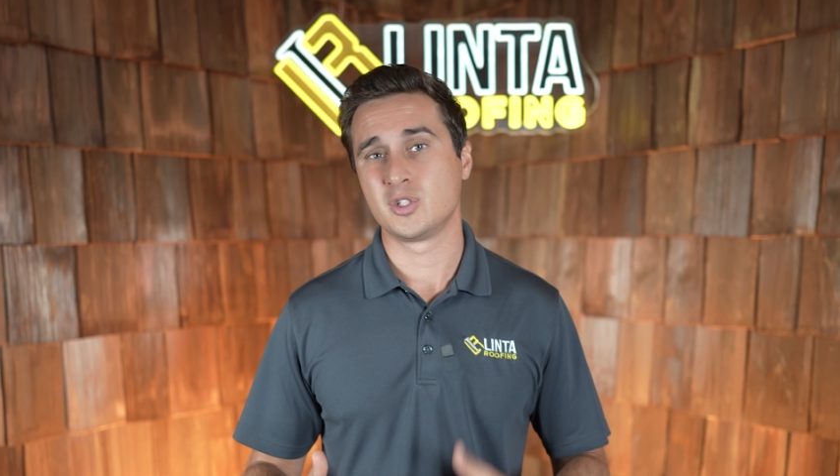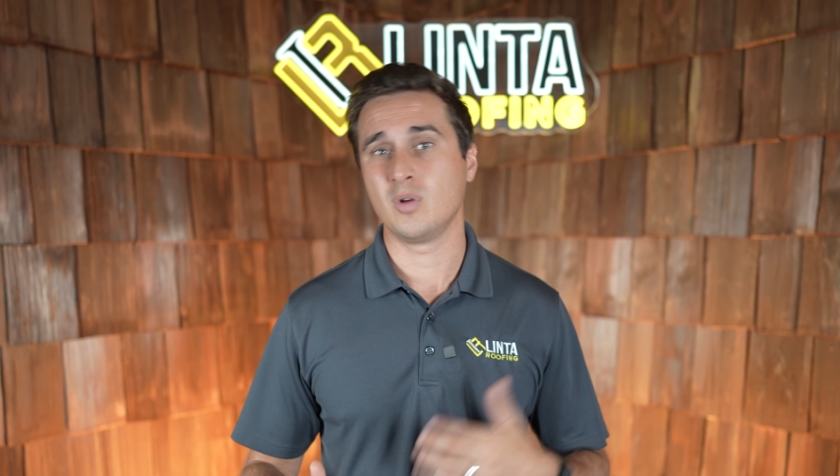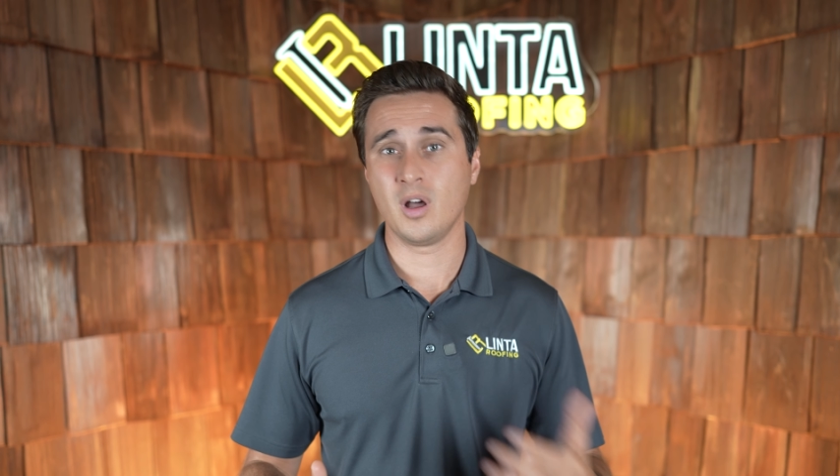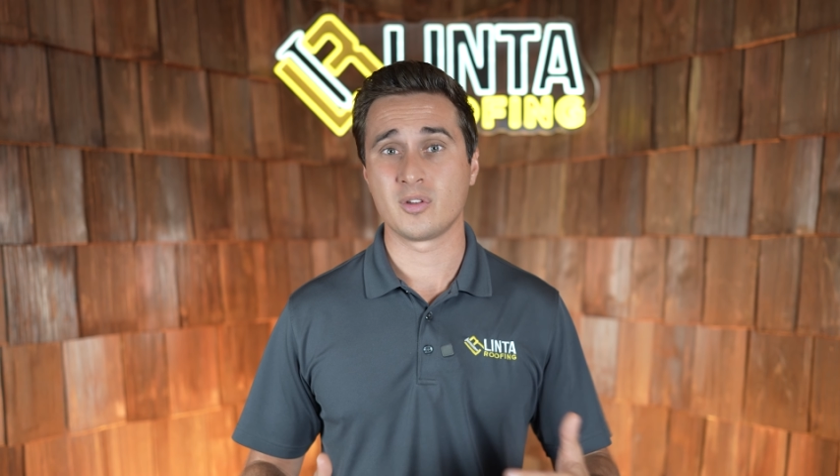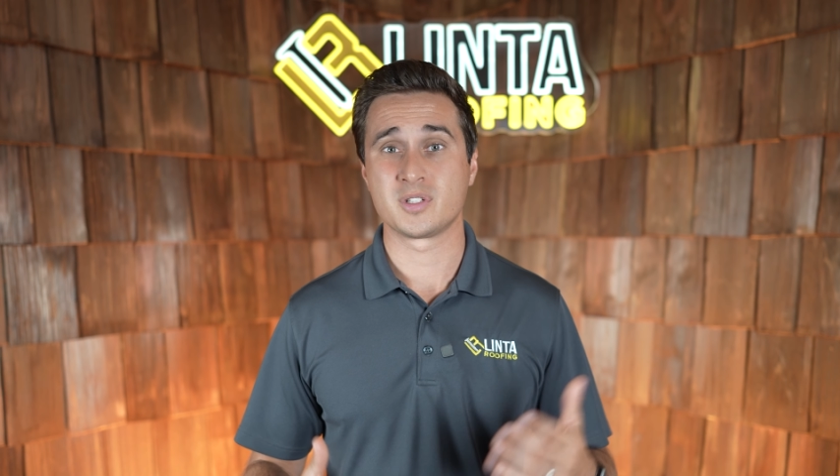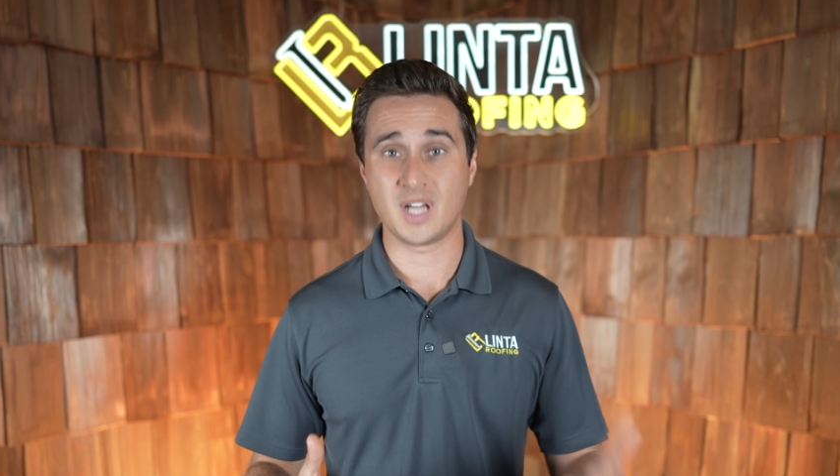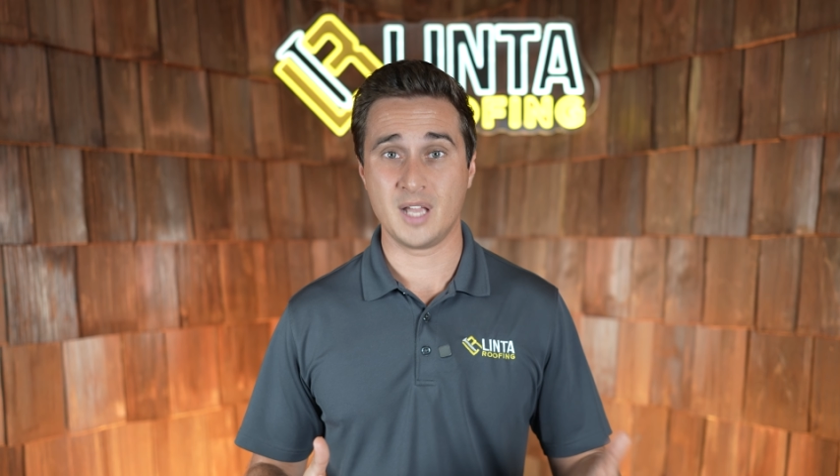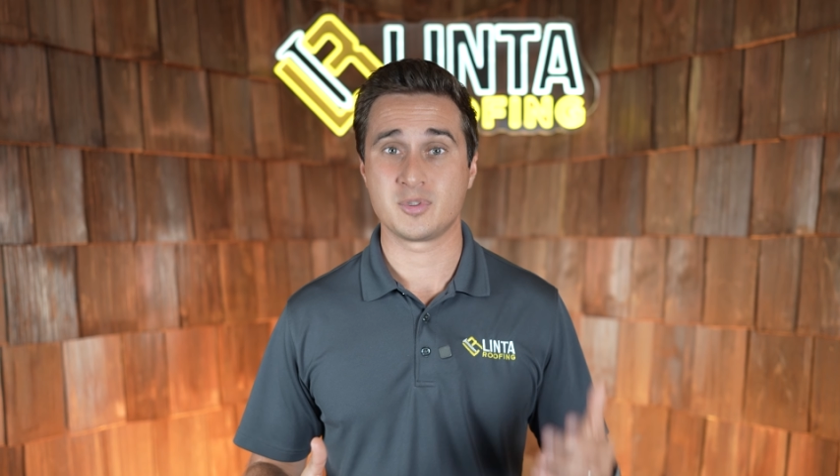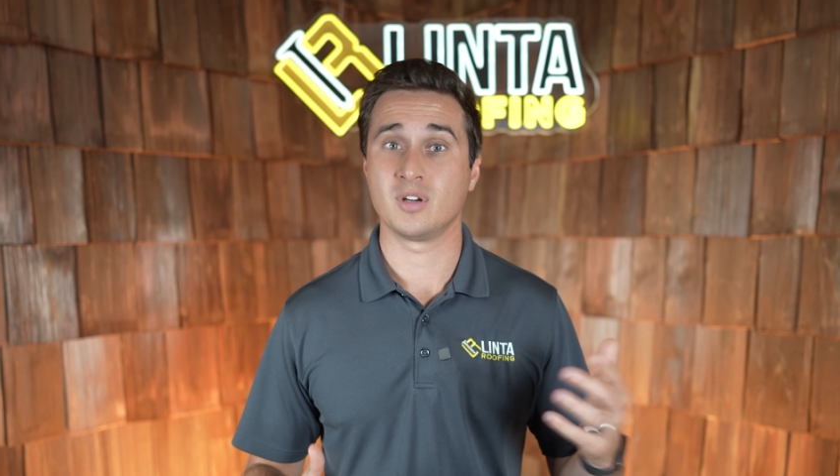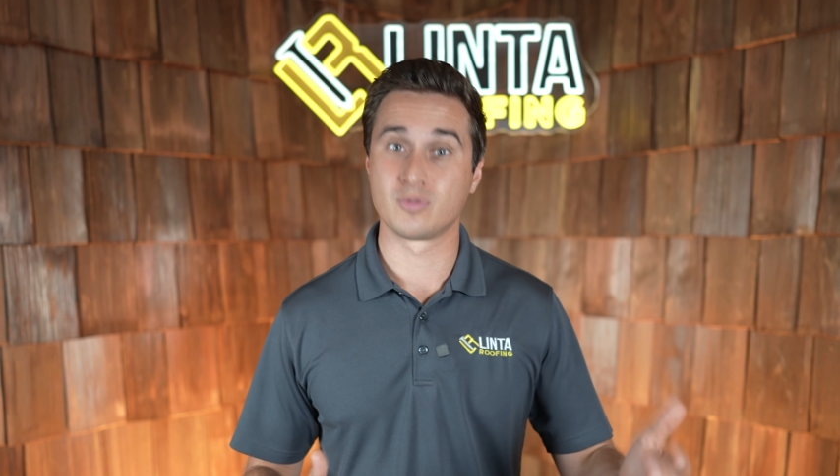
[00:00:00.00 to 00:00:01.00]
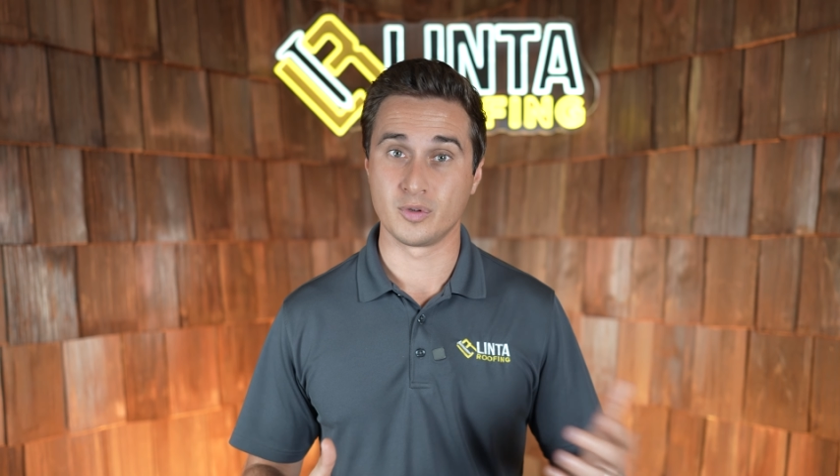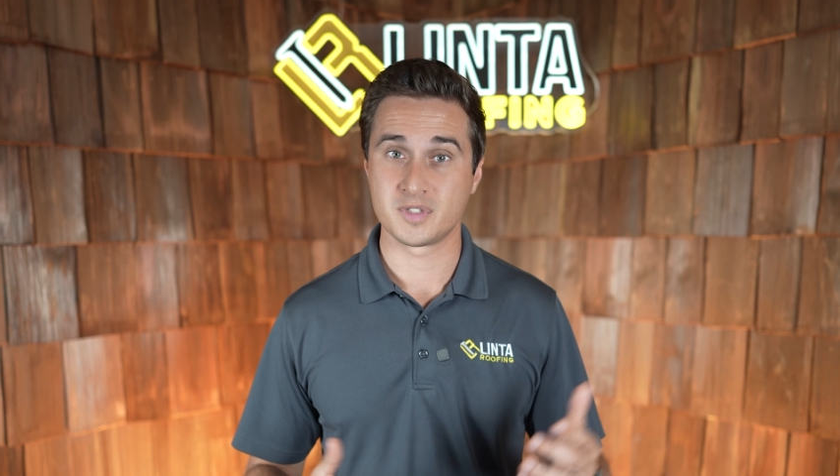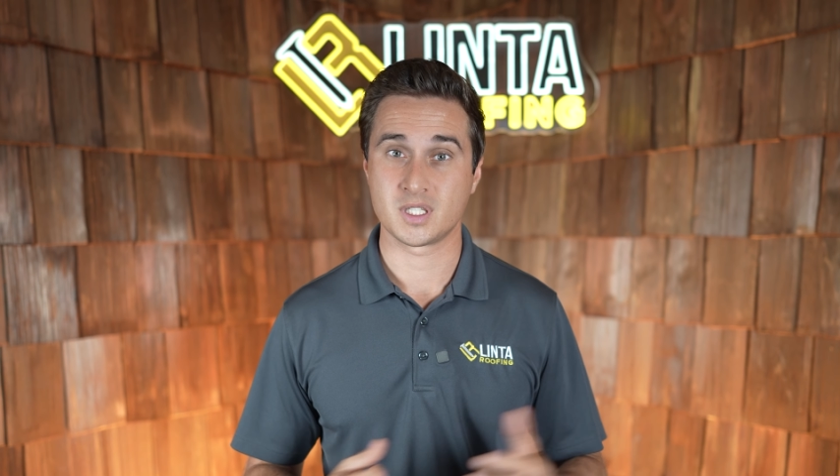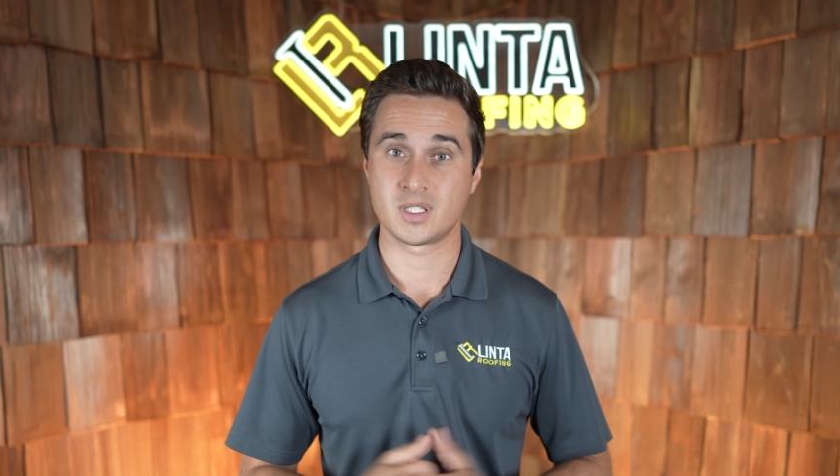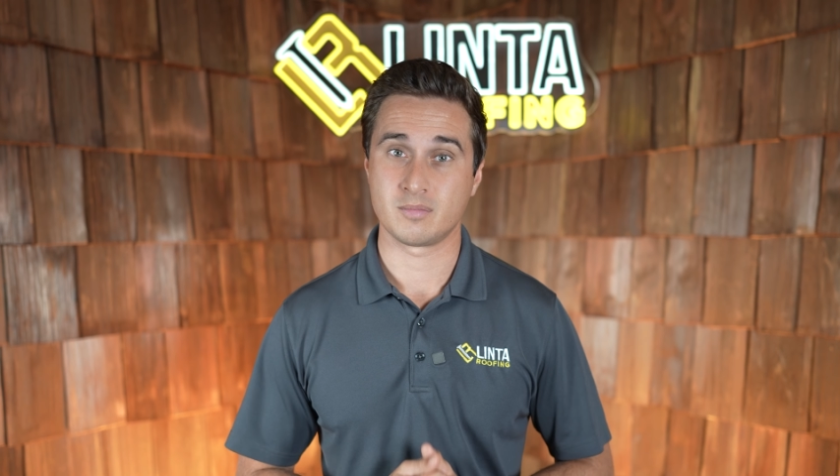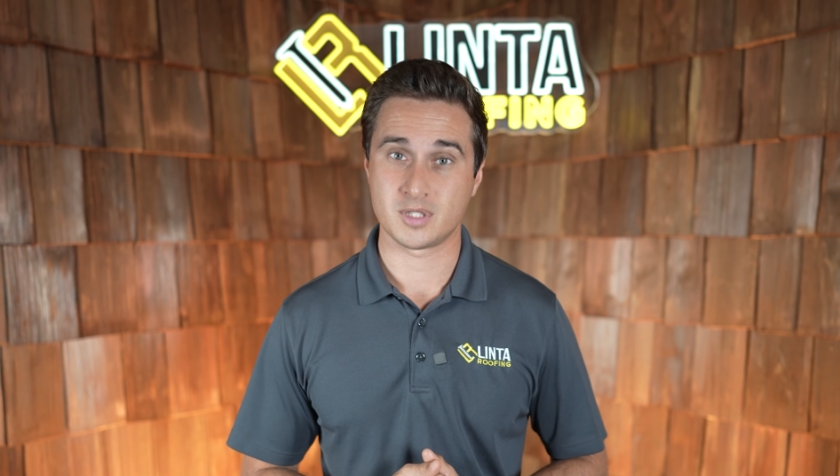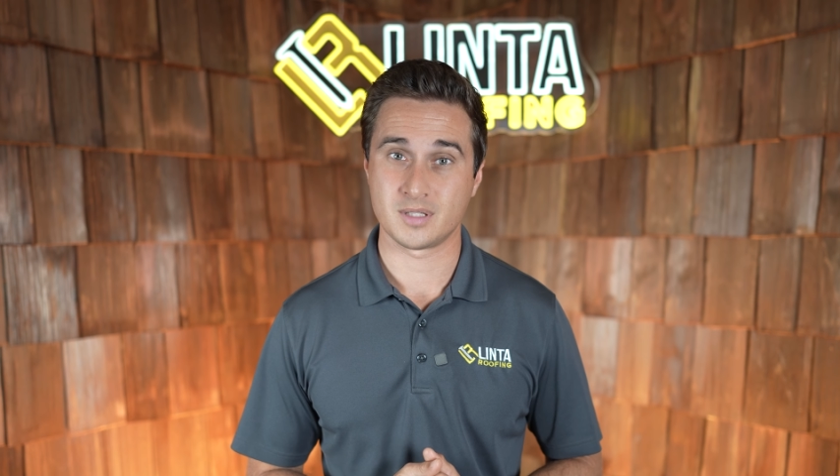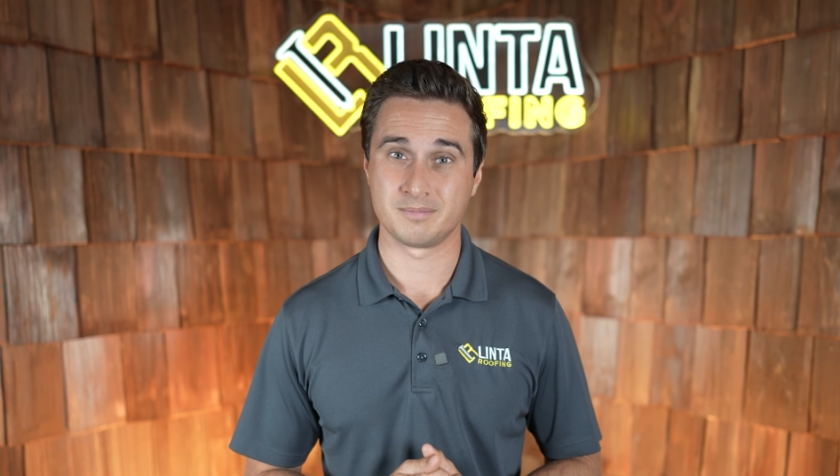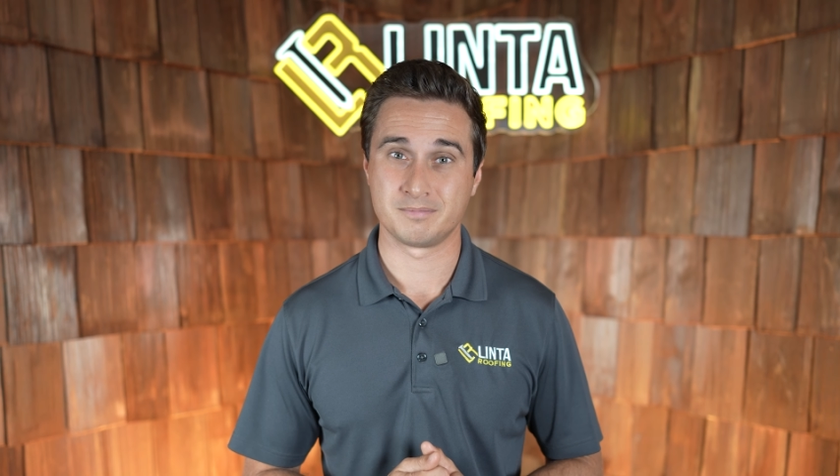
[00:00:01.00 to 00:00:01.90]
to other types of roof systems.